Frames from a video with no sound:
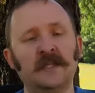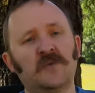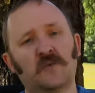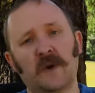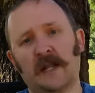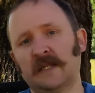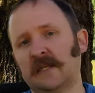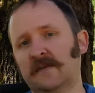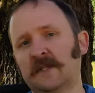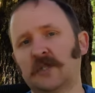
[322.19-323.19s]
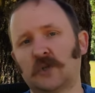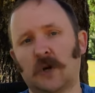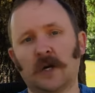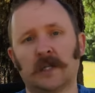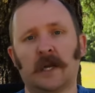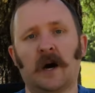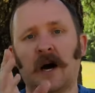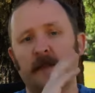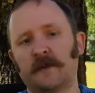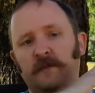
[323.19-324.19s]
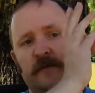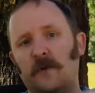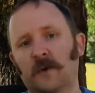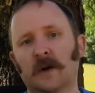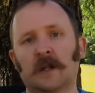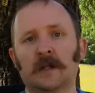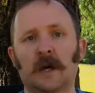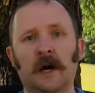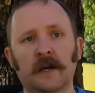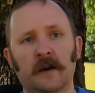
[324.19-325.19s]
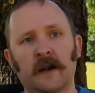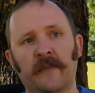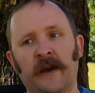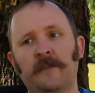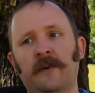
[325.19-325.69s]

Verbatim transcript: is relatively strongly hopped for a lager and that